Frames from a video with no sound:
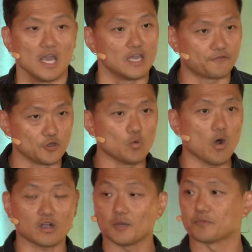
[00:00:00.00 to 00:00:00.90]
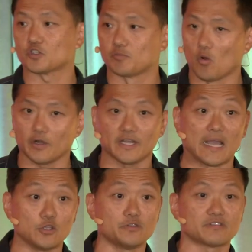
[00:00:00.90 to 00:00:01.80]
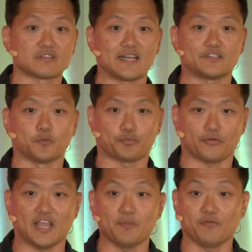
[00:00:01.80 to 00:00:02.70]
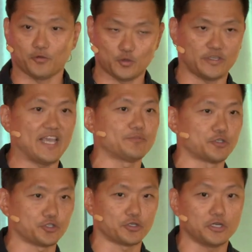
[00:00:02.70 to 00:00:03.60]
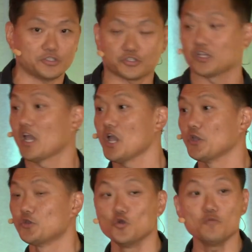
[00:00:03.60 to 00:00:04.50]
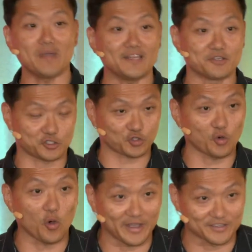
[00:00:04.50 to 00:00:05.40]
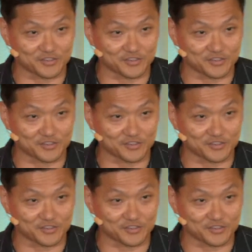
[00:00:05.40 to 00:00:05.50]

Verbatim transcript: If you woke up this morning and you decided to pray before you came to church, you made the choice